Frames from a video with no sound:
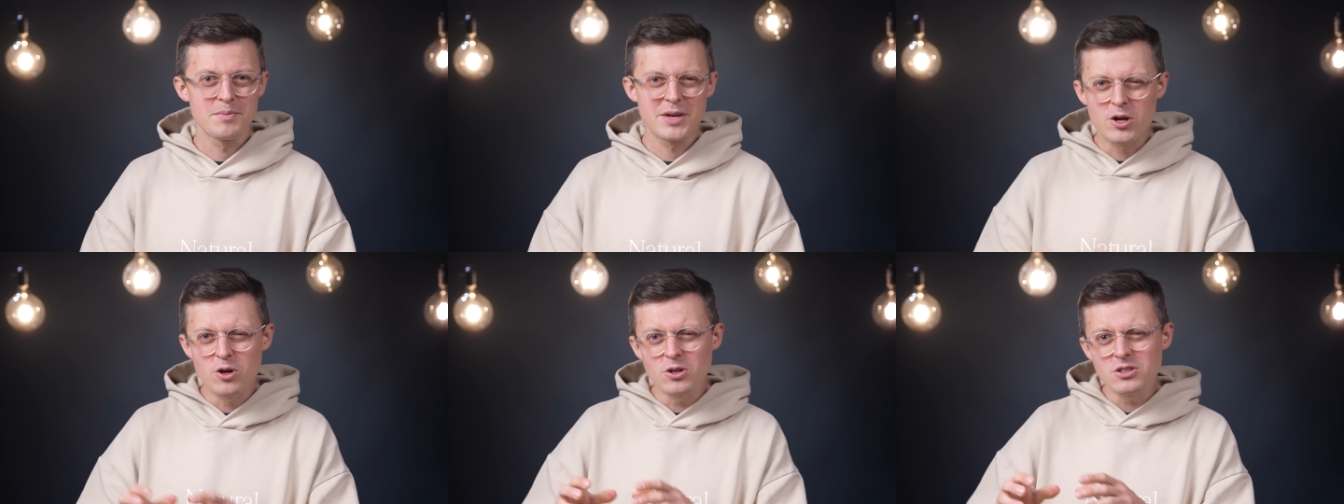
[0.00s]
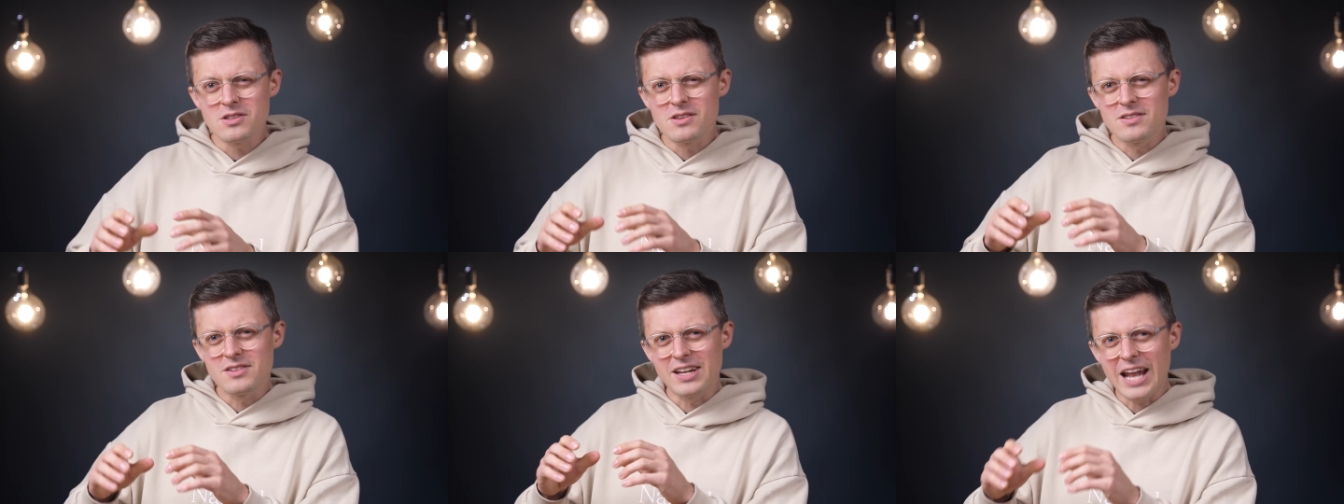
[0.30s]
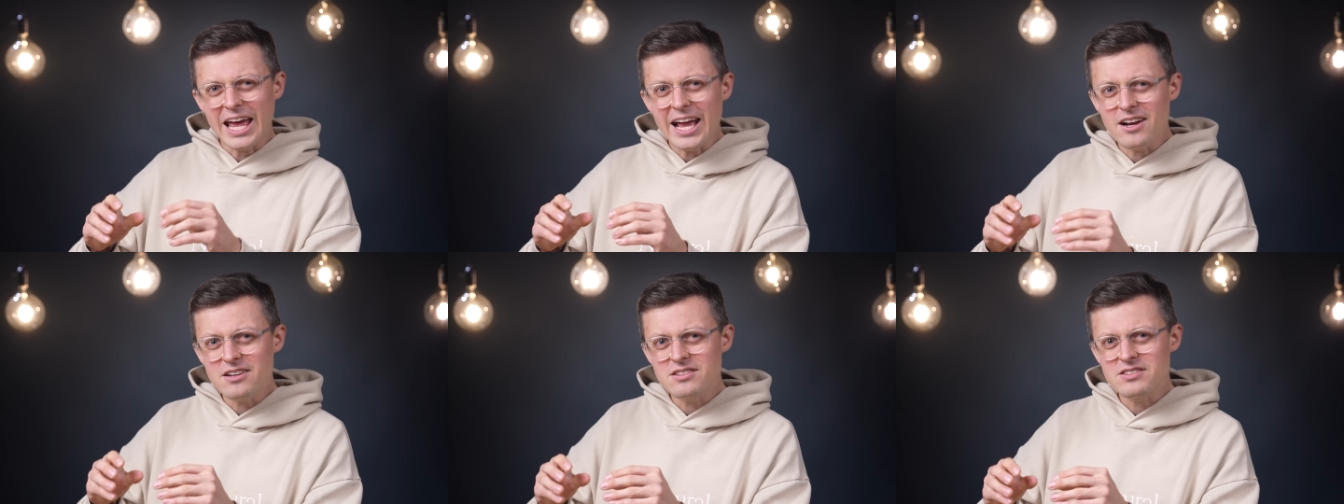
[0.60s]
Because the
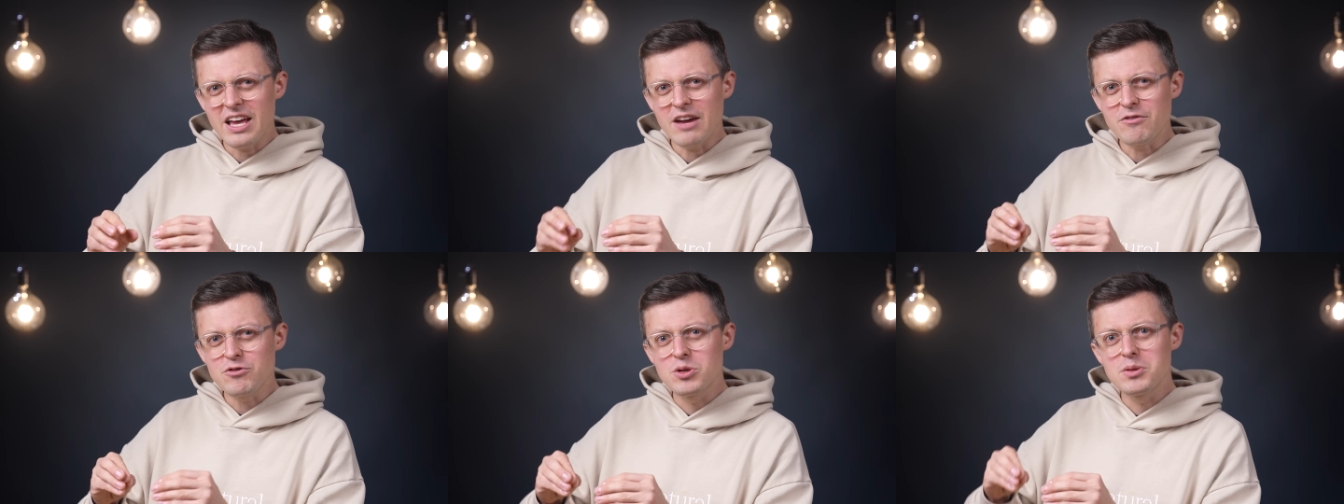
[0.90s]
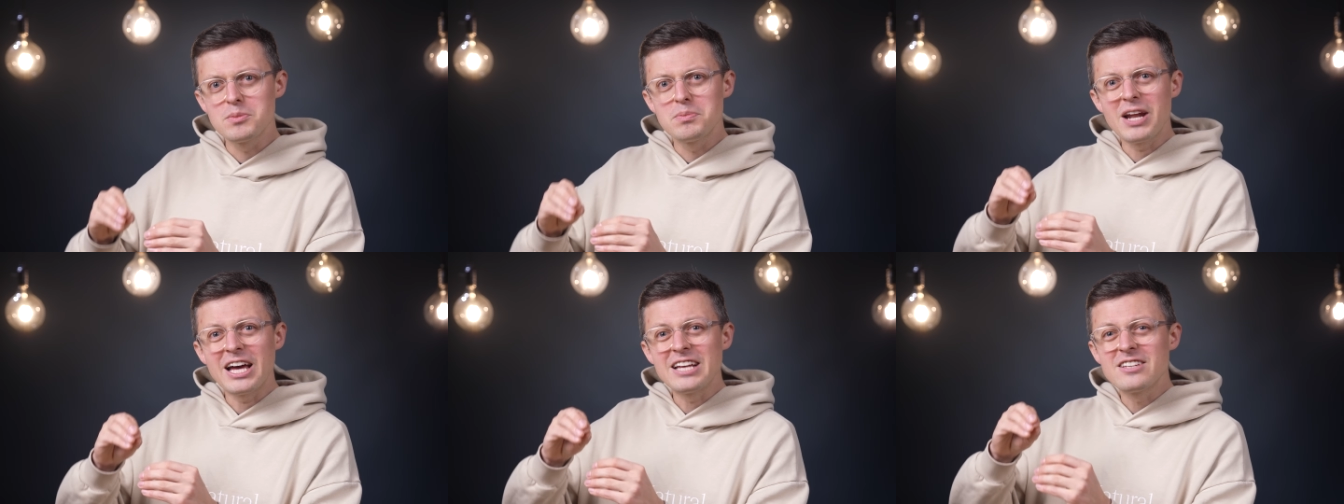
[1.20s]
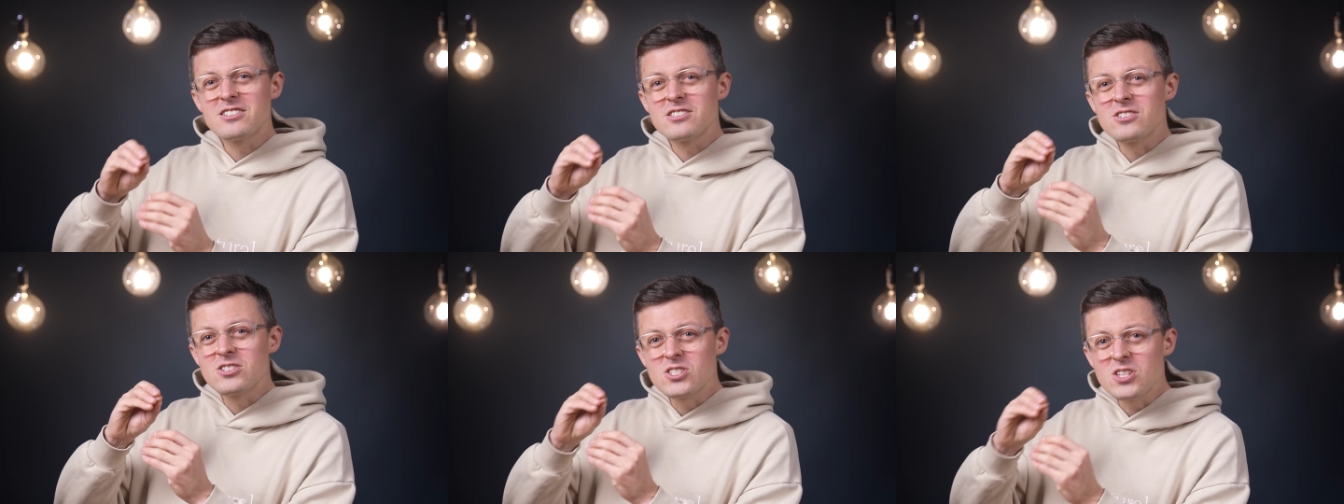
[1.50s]
layers have to be
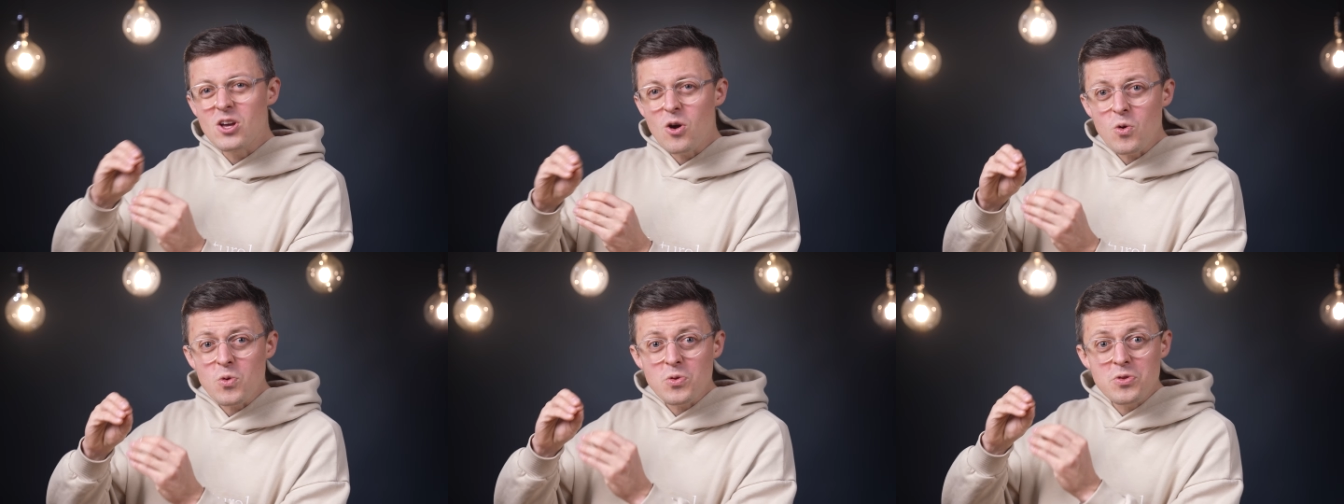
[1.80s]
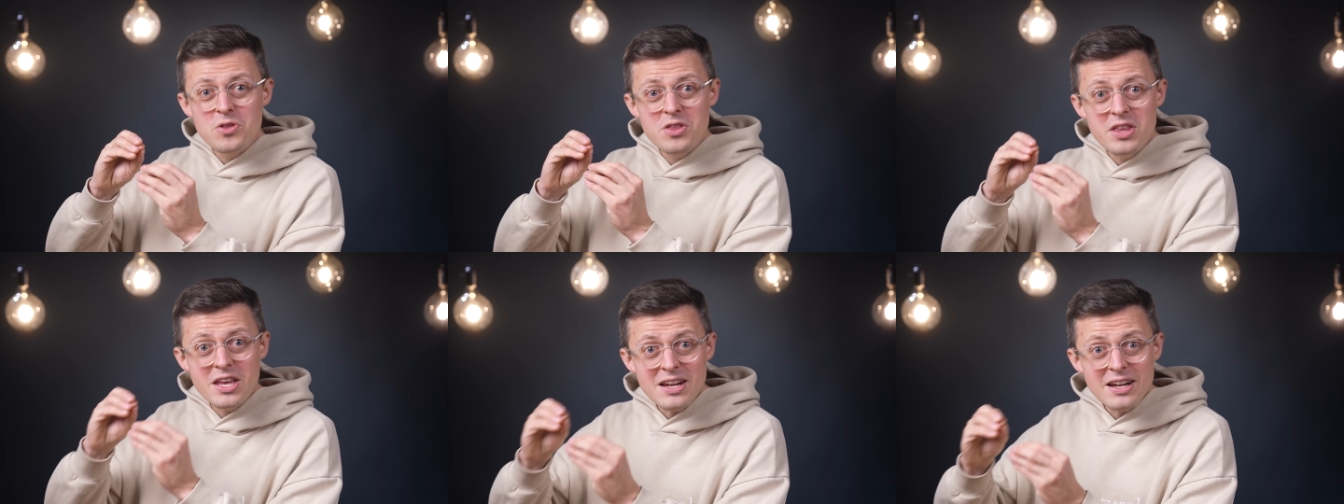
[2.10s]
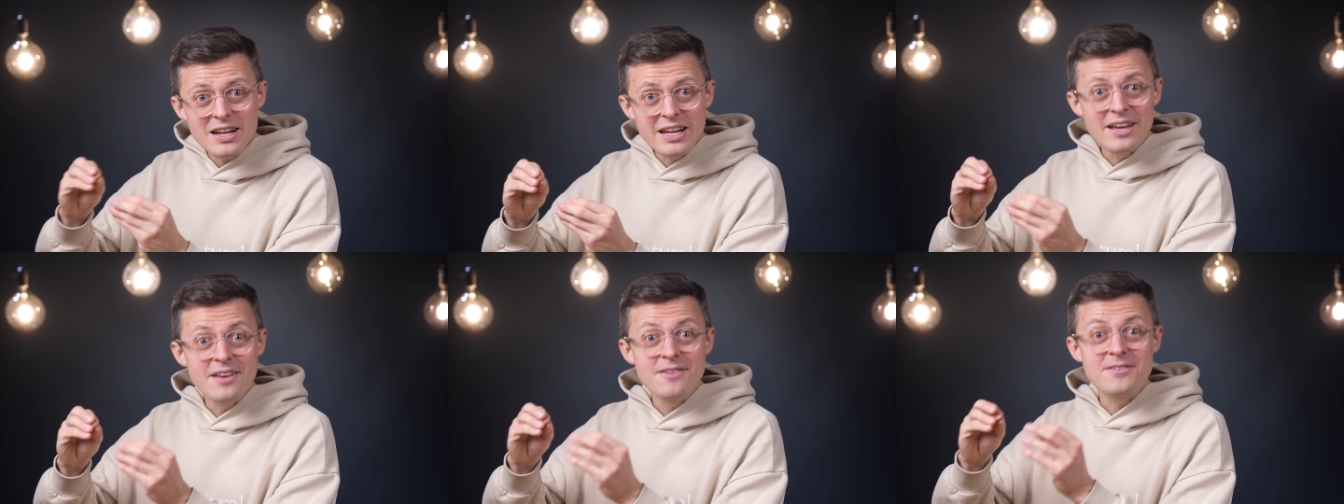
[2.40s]
applied so thinly,